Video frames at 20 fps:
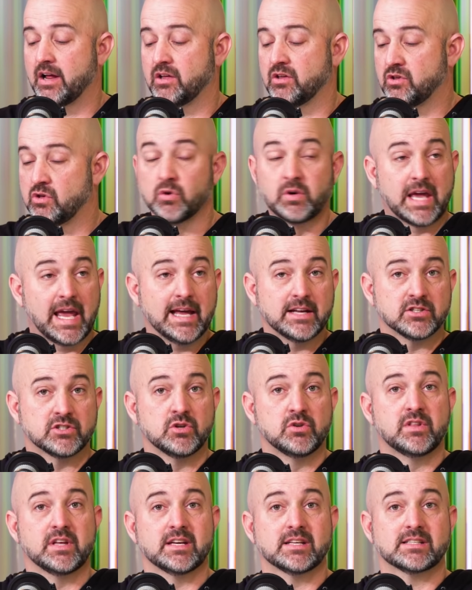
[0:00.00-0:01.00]
you can't
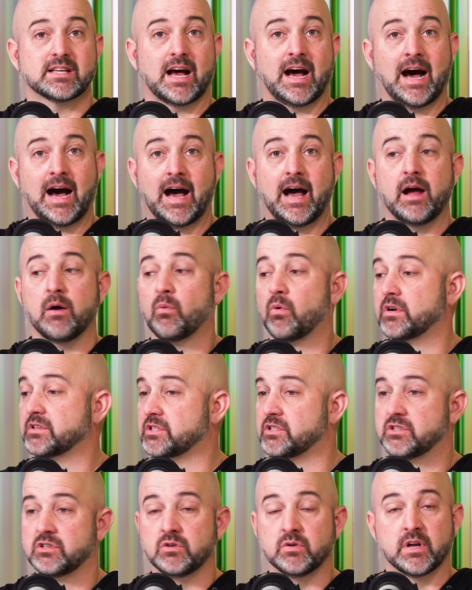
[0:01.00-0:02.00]
do this. I want
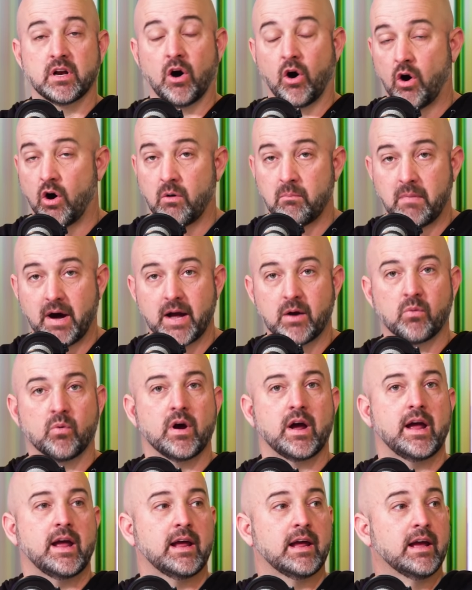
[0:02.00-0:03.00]
to do it all my
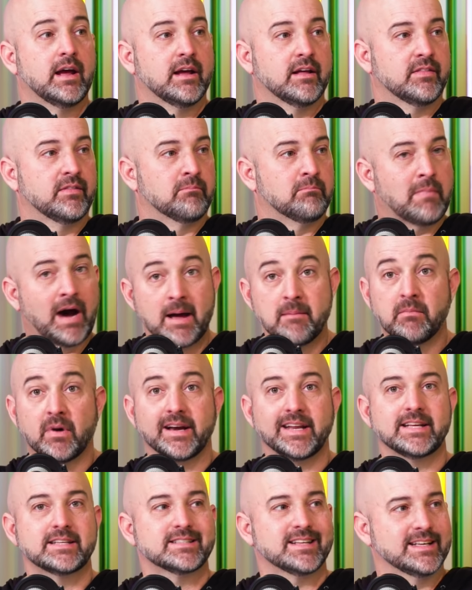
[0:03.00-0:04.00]
way. My
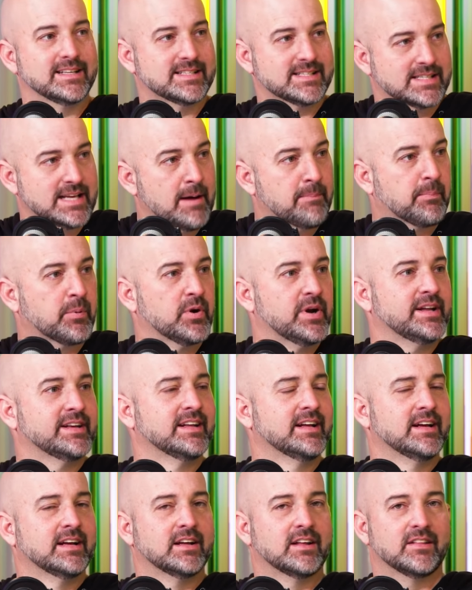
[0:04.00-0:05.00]
money stays separate.
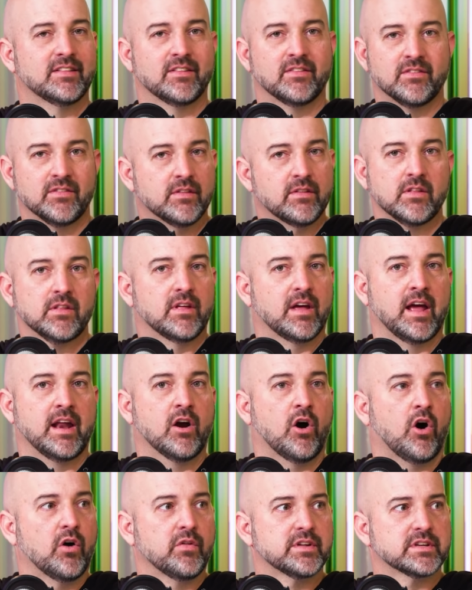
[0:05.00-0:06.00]
And
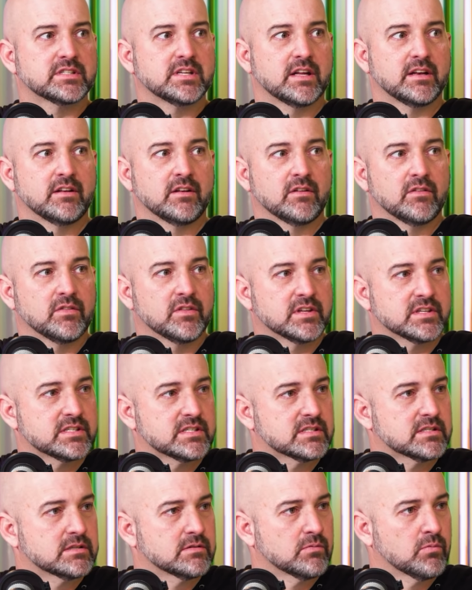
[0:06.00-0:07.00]
all of a sudden
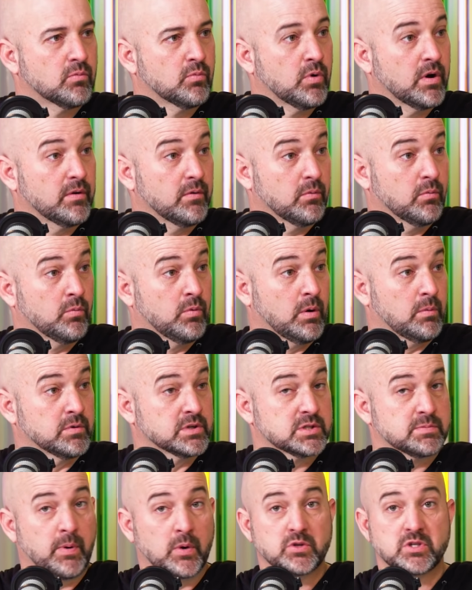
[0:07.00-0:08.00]
this, what
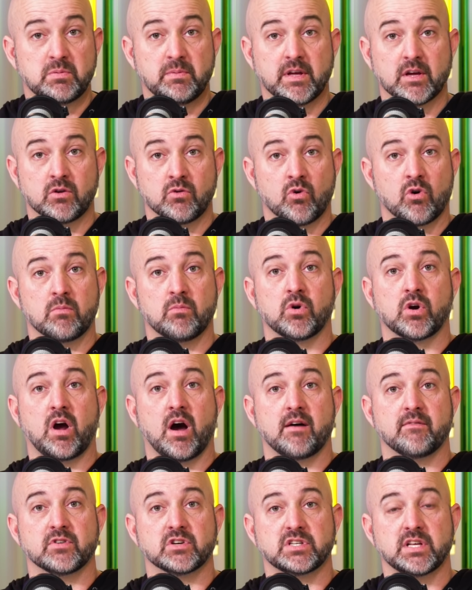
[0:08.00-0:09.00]
was supposed to be a normal
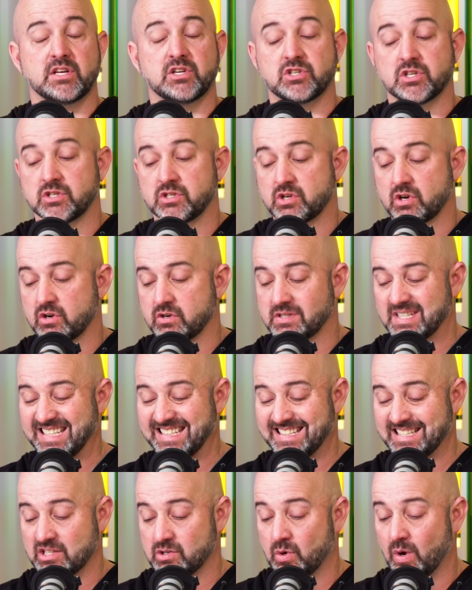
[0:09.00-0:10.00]
conversation turns
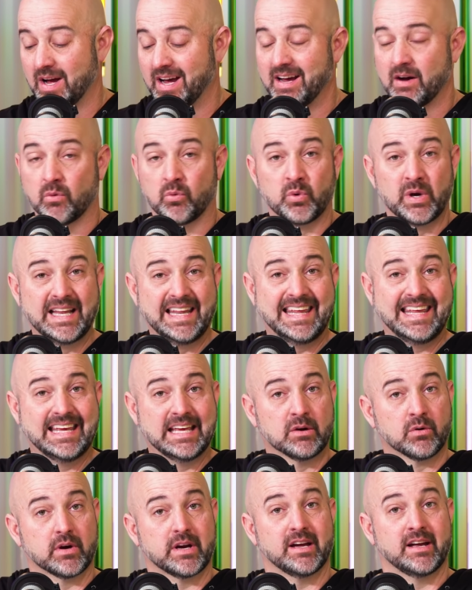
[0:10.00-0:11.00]
into
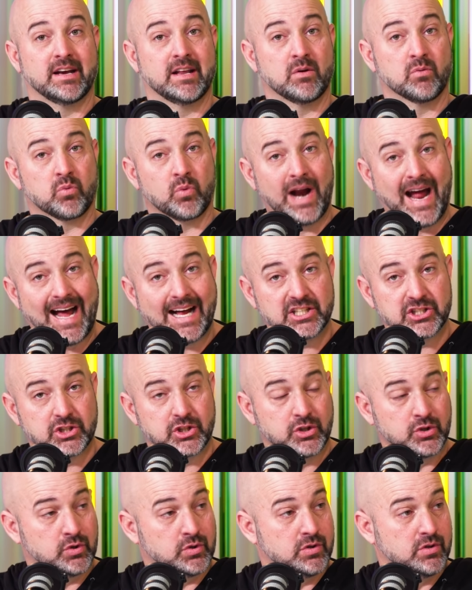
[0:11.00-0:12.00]
really an
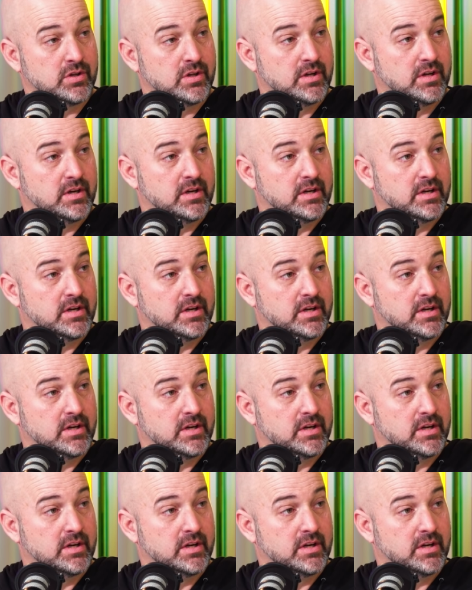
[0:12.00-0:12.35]
irrational